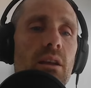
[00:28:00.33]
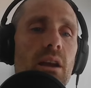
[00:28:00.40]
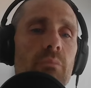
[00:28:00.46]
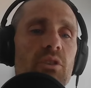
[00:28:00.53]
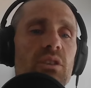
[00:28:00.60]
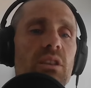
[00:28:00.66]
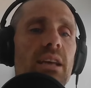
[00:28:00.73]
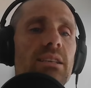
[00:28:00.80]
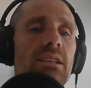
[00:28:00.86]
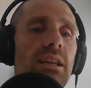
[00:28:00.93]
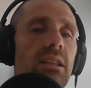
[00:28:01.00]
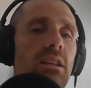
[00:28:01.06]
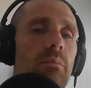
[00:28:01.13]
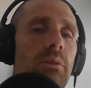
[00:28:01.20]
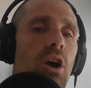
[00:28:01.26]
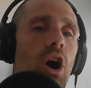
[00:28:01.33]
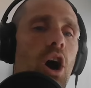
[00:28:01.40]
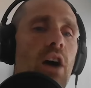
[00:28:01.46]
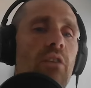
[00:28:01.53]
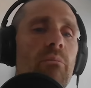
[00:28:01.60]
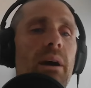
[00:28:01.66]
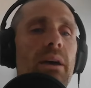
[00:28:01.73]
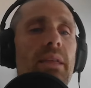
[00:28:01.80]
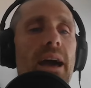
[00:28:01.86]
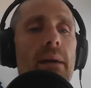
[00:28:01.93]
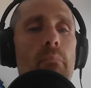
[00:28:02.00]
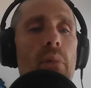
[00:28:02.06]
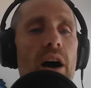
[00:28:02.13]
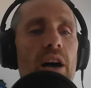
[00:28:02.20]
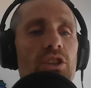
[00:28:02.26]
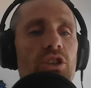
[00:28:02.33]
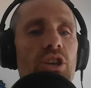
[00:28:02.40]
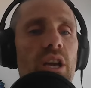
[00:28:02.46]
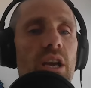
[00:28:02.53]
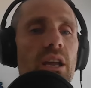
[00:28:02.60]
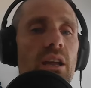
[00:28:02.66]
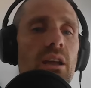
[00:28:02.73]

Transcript: I'm just less likely to be off by that much